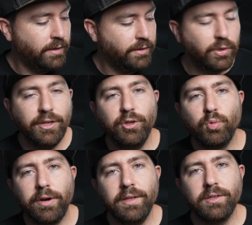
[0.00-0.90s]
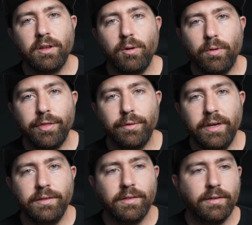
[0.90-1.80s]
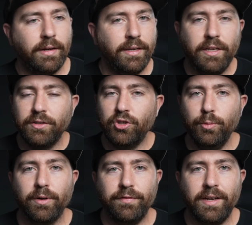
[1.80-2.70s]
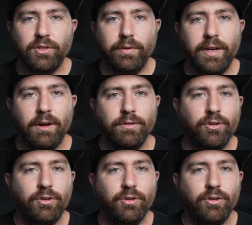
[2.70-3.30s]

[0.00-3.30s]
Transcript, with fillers: So I use one of these Thunderbolt 3s, I get super fast readout.